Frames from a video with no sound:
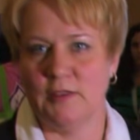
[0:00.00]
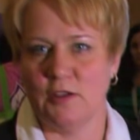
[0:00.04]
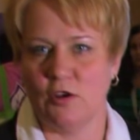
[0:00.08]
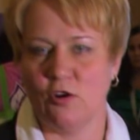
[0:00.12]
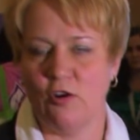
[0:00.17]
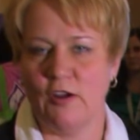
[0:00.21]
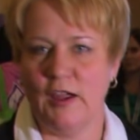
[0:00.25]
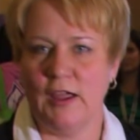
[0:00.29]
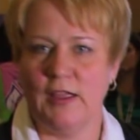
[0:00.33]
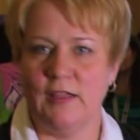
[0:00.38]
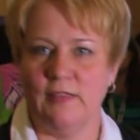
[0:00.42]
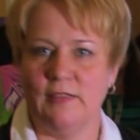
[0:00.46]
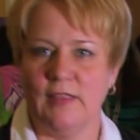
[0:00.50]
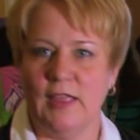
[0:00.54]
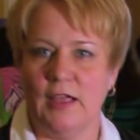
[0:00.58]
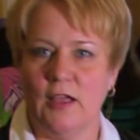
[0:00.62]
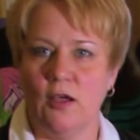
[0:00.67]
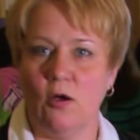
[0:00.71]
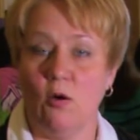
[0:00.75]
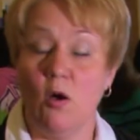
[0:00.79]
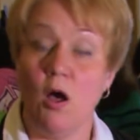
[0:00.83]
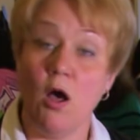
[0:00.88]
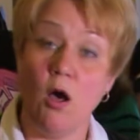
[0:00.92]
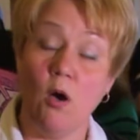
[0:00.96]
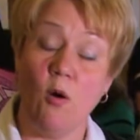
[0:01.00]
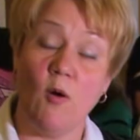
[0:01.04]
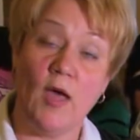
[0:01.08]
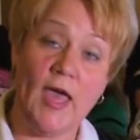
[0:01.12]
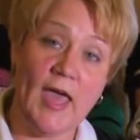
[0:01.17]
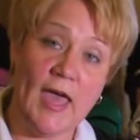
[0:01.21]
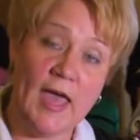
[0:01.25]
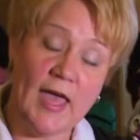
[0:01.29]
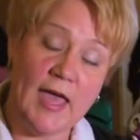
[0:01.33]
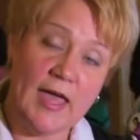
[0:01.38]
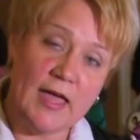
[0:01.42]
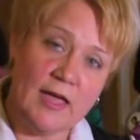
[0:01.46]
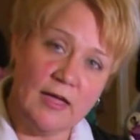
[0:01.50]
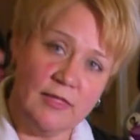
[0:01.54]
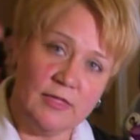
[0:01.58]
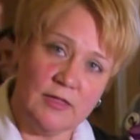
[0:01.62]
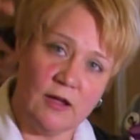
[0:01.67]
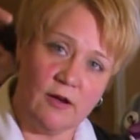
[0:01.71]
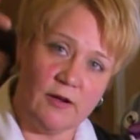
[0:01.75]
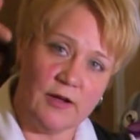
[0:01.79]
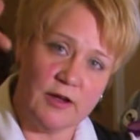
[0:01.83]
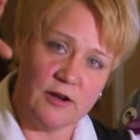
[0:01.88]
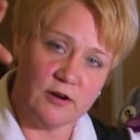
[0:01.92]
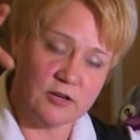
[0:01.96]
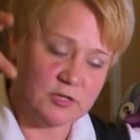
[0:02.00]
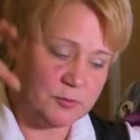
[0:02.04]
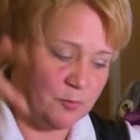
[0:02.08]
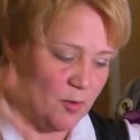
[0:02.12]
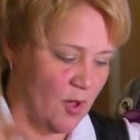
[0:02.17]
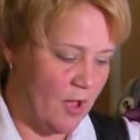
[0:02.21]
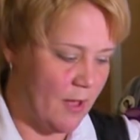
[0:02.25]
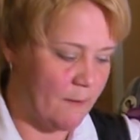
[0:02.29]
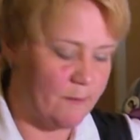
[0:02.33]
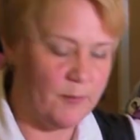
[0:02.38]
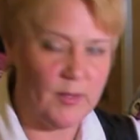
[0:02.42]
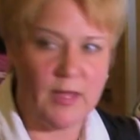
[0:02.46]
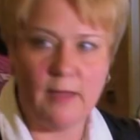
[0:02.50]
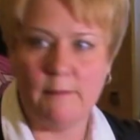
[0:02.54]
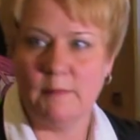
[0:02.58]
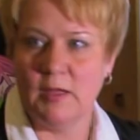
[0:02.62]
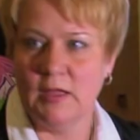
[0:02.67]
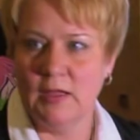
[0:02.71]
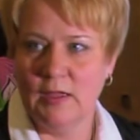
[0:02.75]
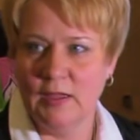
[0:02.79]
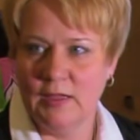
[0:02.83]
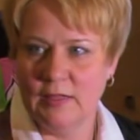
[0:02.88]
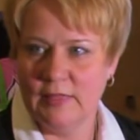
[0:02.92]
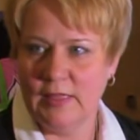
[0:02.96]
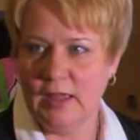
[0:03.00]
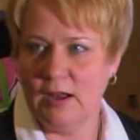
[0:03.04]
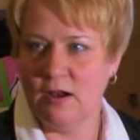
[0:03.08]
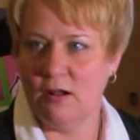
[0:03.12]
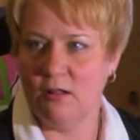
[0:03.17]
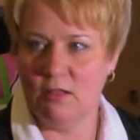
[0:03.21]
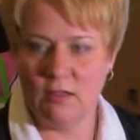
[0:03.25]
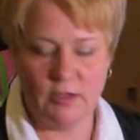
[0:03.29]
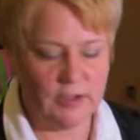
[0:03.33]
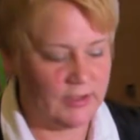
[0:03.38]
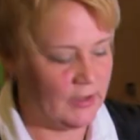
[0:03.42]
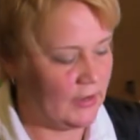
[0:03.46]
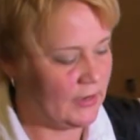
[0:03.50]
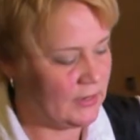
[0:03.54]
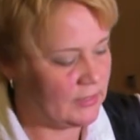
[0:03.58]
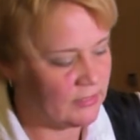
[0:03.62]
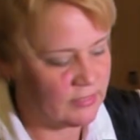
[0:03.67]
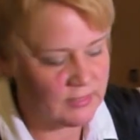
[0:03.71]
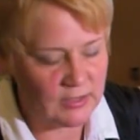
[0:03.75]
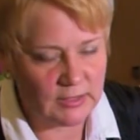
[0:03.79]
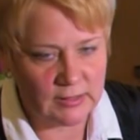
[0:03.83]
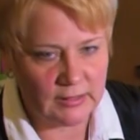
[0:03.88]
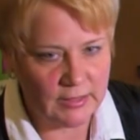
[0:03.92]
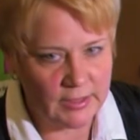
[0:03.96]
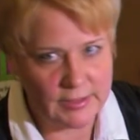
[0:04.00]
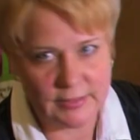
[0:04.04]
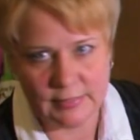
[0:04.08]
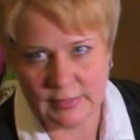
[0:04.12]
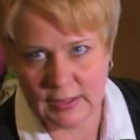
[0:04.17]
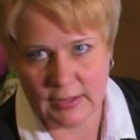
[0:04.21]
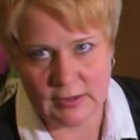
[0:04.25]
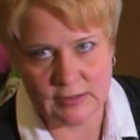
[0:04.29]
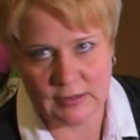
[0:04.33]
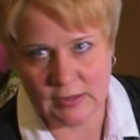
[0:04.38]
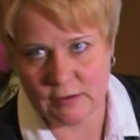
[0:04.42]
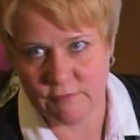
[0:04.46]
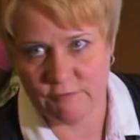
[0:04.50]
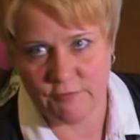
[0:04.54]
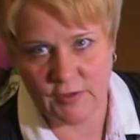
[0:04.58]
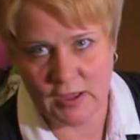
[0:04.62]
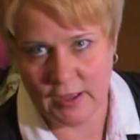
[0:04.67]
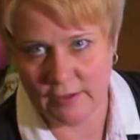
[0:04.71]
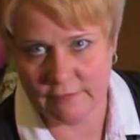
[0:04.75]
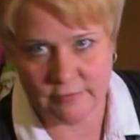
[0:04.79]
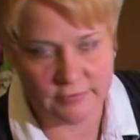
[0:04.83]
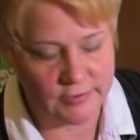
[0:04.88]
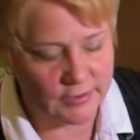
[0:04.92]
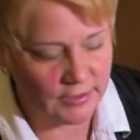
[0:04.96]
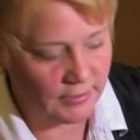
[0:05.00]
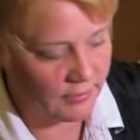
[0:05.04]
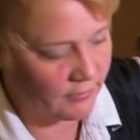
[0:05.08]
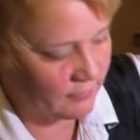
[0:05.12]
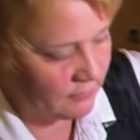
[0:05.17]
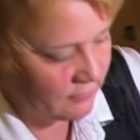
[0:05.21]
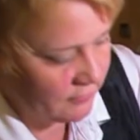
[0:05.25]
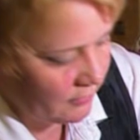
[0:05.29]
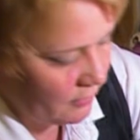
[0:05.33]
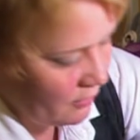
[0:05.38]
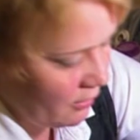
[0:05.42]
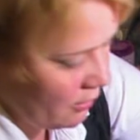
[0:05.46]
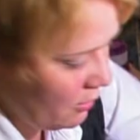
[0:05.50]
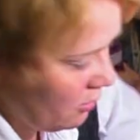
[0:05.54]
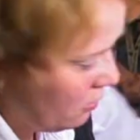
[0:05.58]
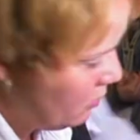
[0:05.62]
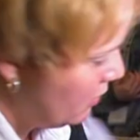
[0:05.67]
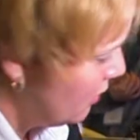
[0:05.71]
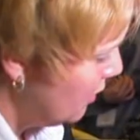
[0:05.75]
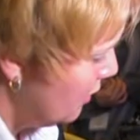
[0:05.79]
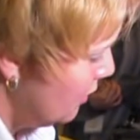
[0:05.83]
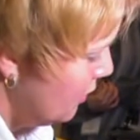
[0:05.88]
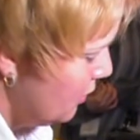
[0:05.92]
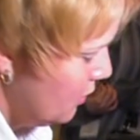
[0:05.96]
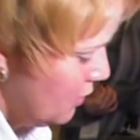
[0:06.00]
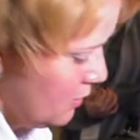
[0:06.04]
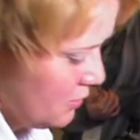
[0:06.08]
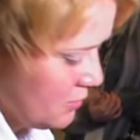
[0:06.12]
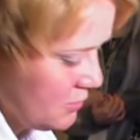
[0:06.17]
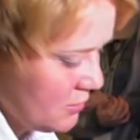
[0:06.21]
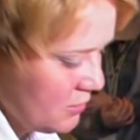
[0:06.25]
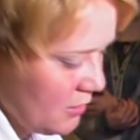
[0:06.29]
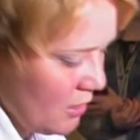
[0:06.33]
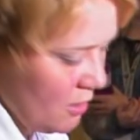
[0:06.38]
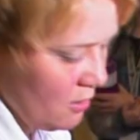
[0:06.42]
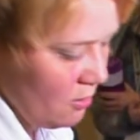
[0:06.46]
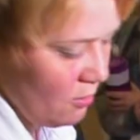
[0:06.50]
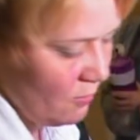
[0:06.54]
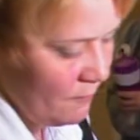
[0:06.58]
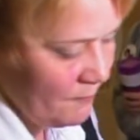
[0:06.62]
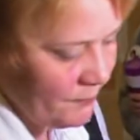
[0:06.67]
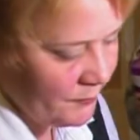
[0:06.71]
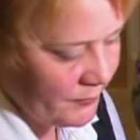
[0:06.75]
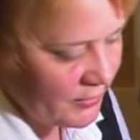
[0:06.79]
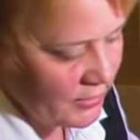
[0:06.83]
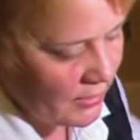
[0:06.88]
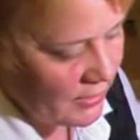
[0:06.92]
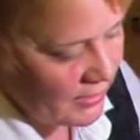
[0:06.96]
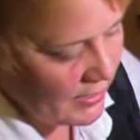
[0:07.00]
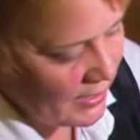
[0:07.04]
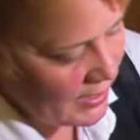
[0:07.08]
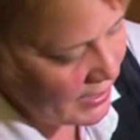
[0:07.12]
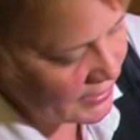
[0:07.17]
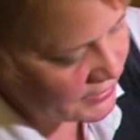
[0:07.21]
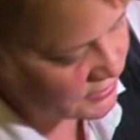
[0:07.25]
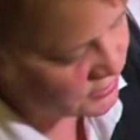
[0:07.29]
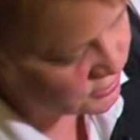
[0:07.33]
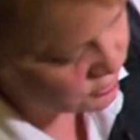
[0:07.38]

the crate and they go, oh, hey, and their ears pop up, they don't look anything like they did five seconds ago. So you got